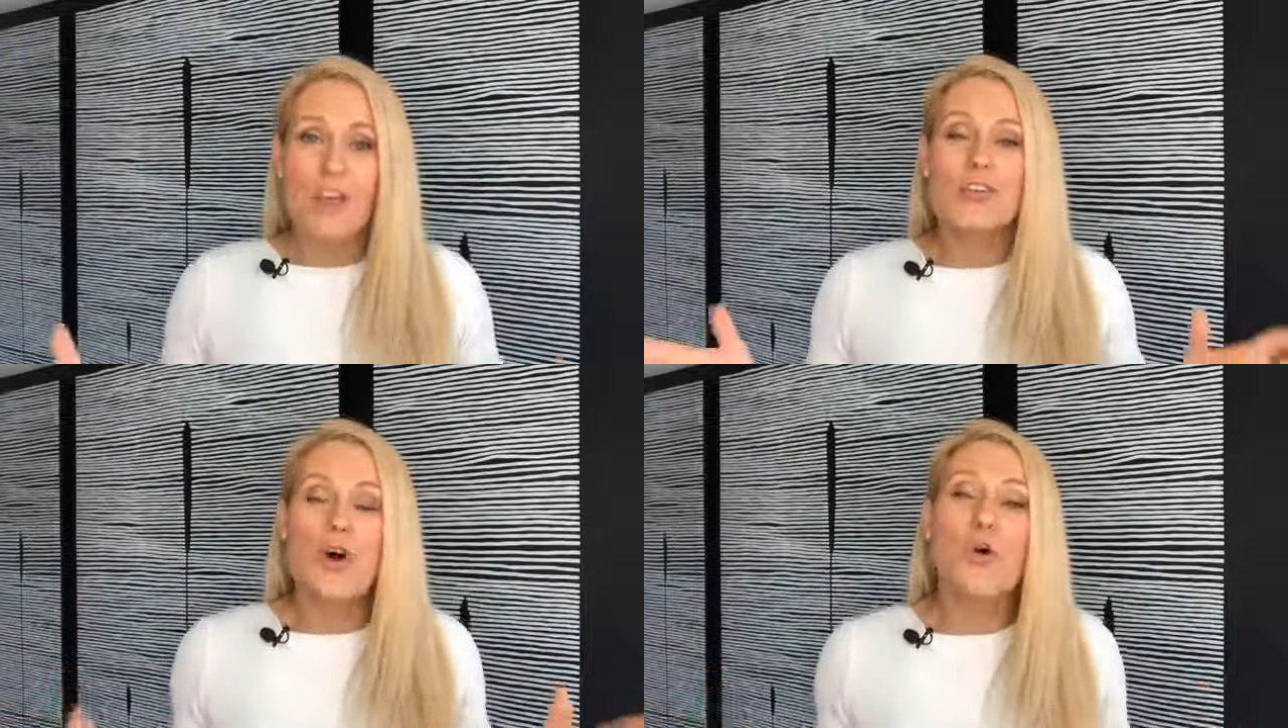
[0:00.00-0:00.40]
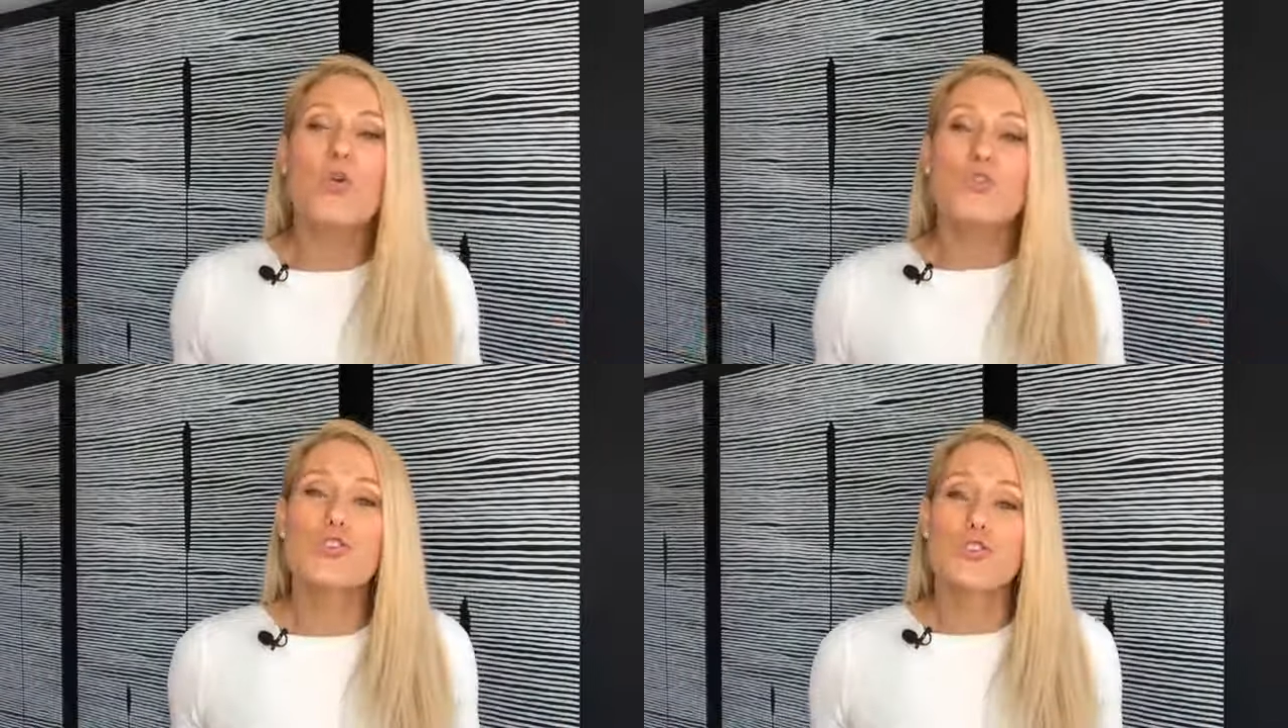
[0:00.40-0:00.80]

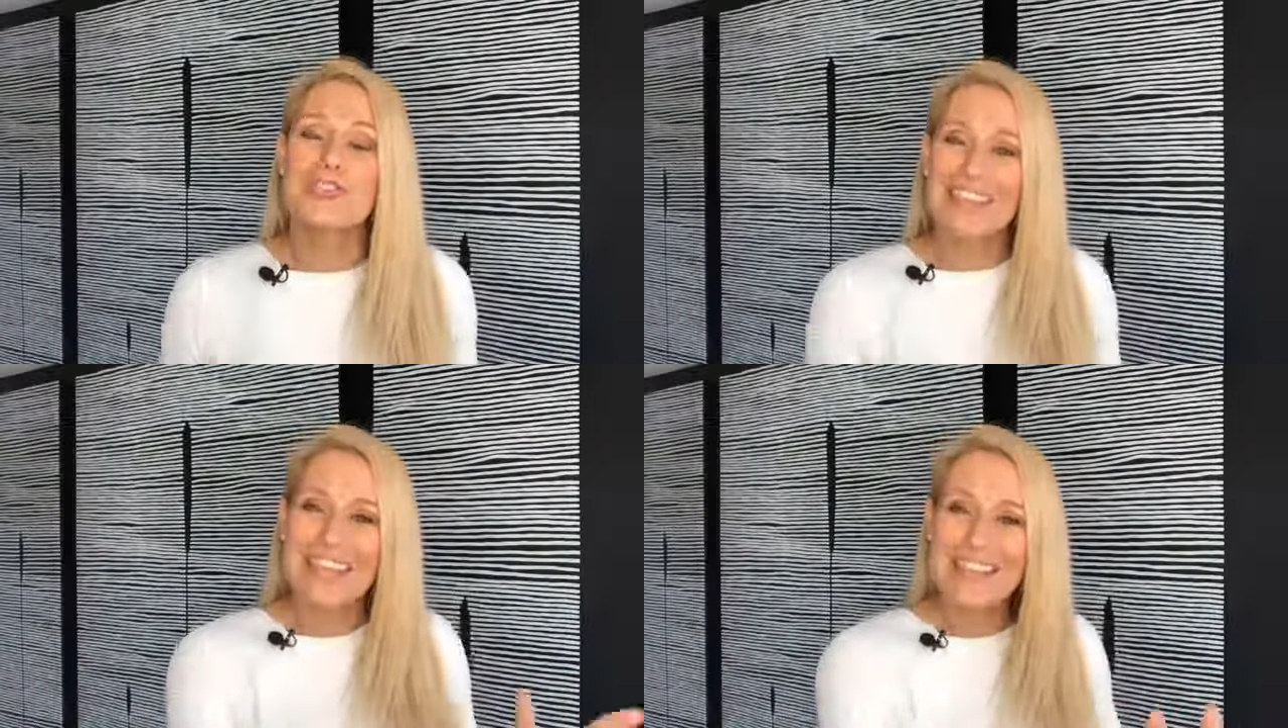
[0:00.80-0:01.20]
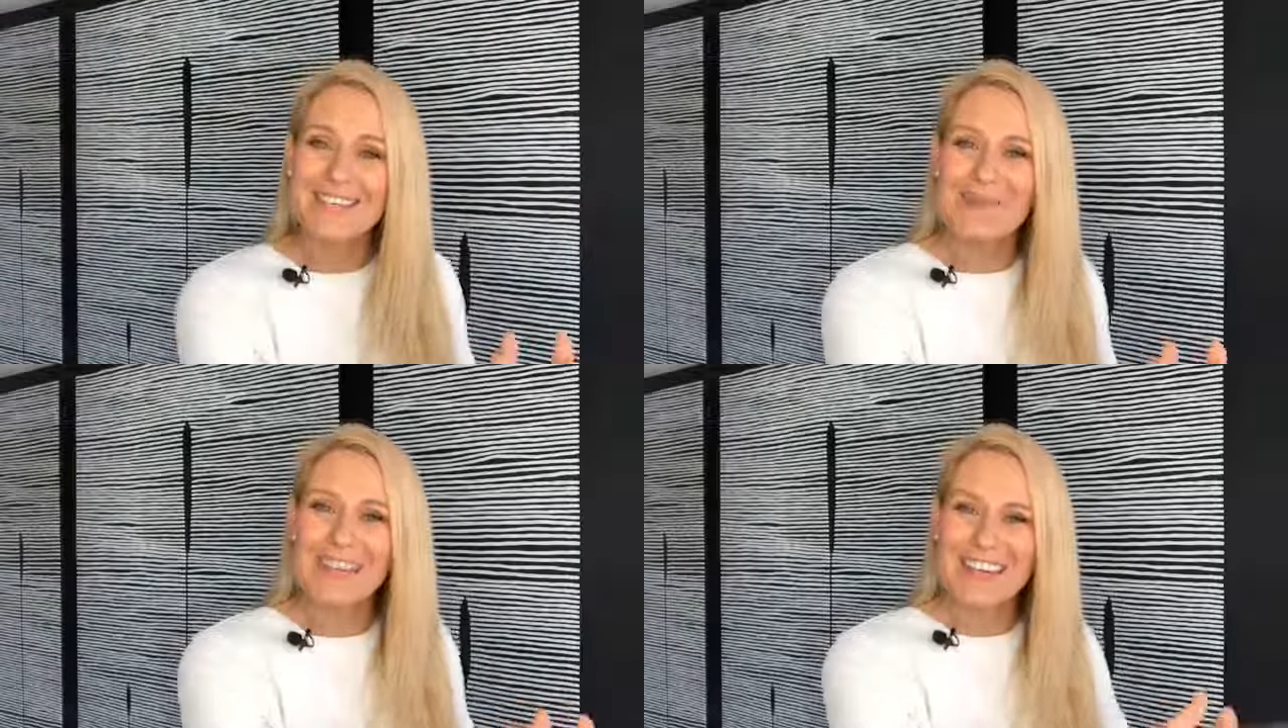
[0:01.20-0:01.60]
all due to
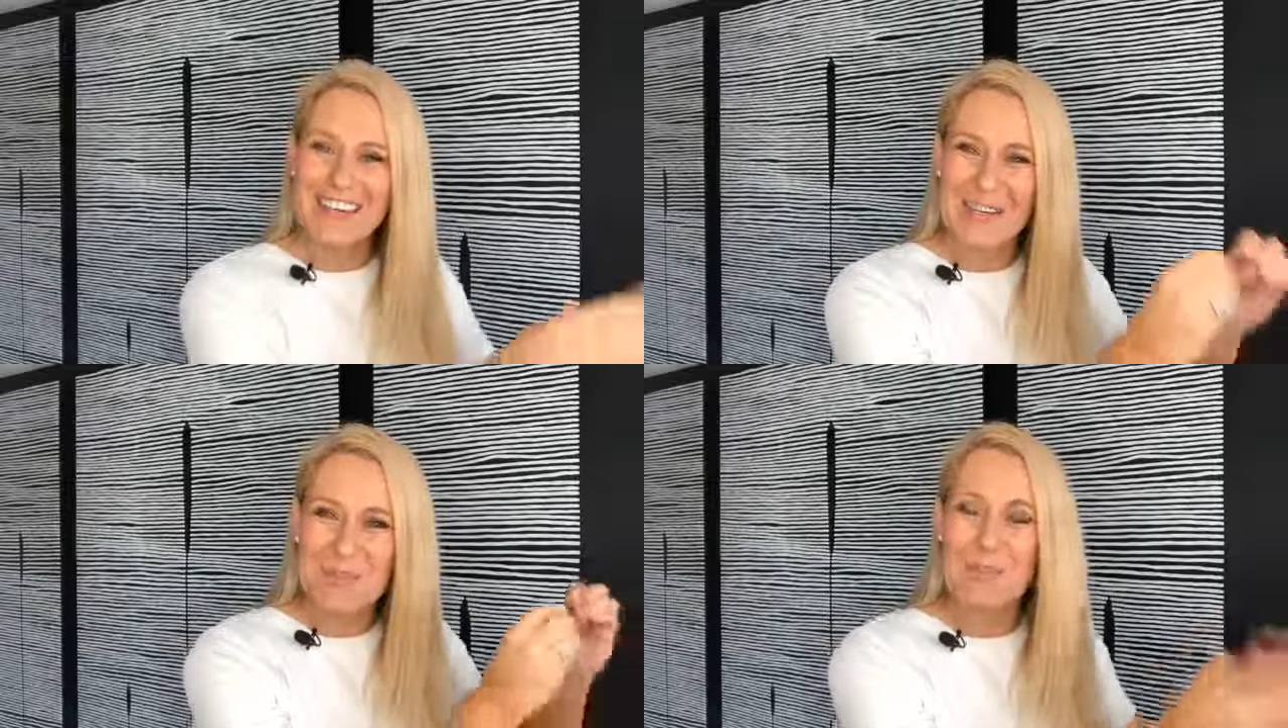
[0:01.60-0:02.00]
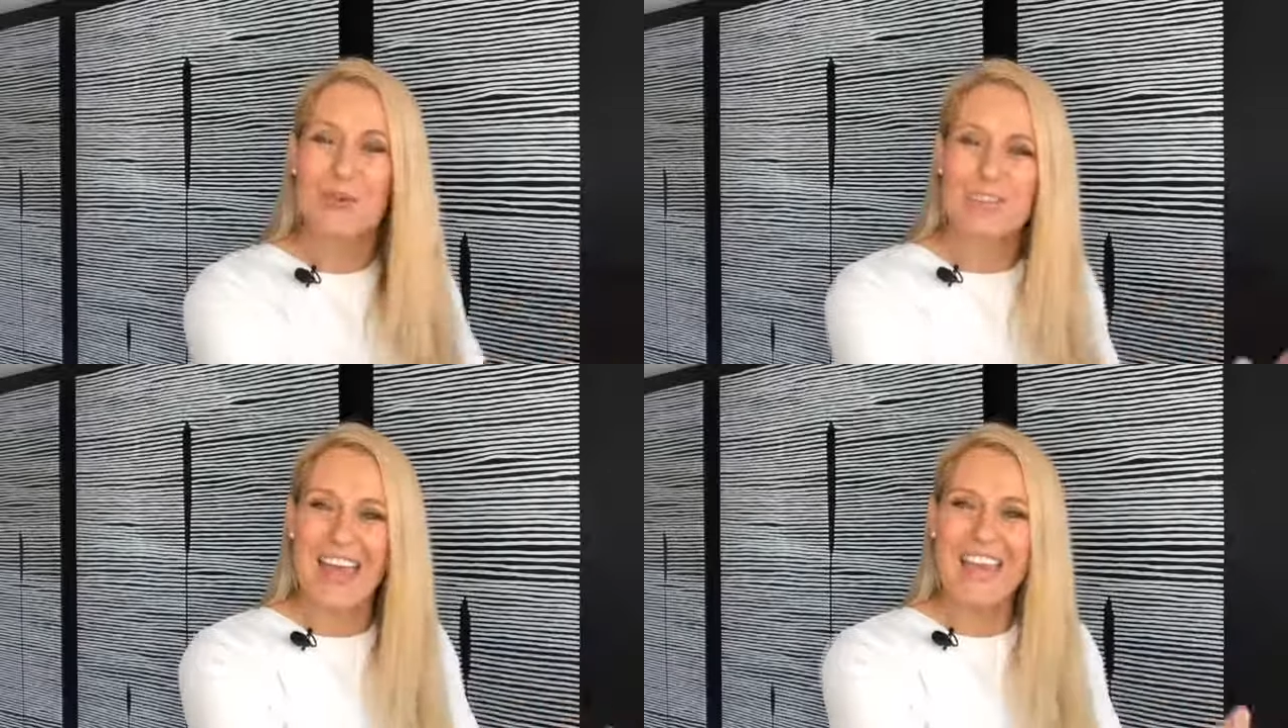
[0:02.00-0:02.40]
his ability to
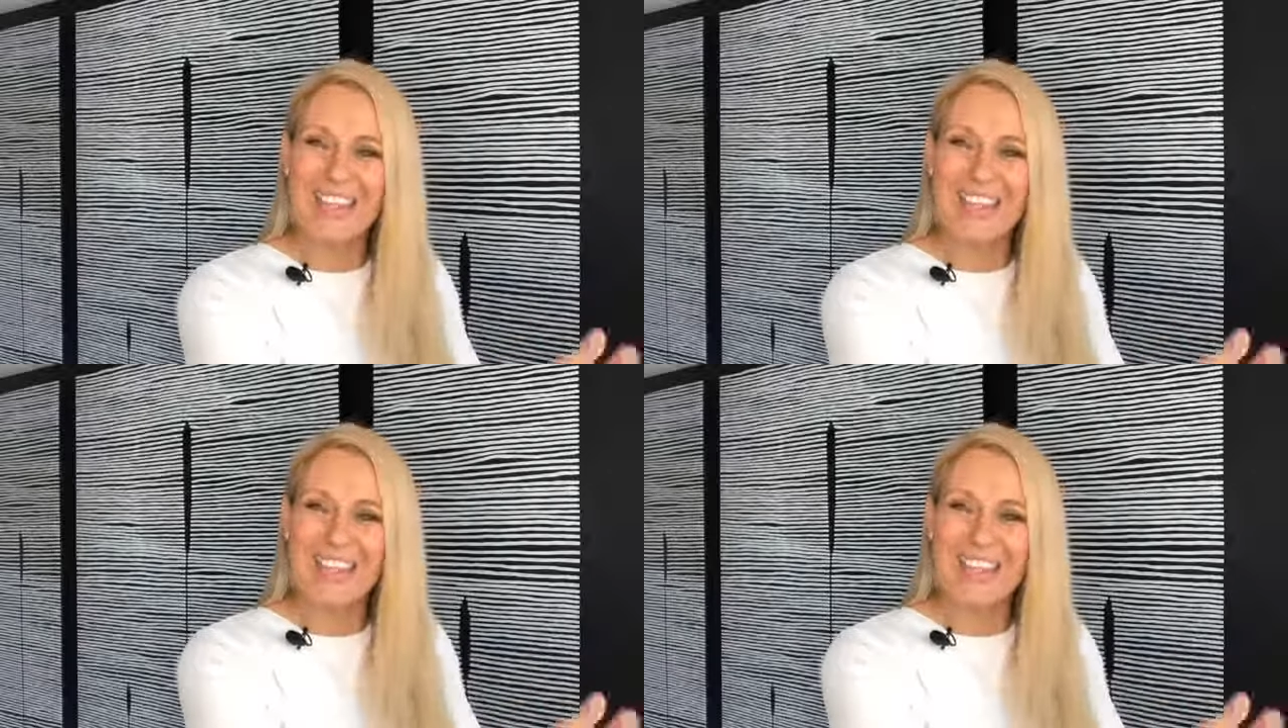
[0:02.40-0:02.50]
put that